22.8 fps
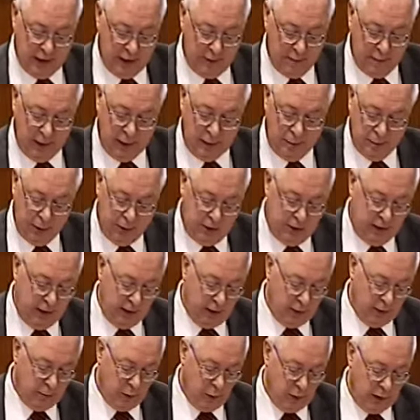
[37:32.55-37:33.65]
by putting
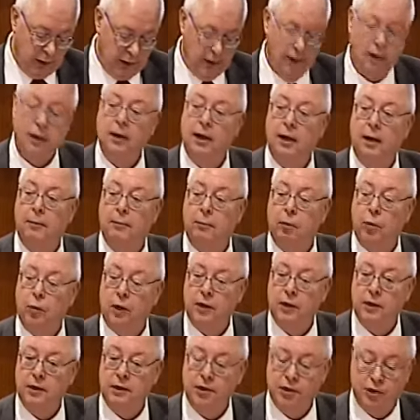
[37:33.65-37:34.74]
them on a more
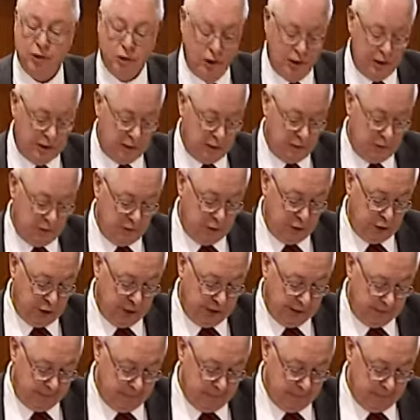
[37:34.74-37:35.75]
solid footing.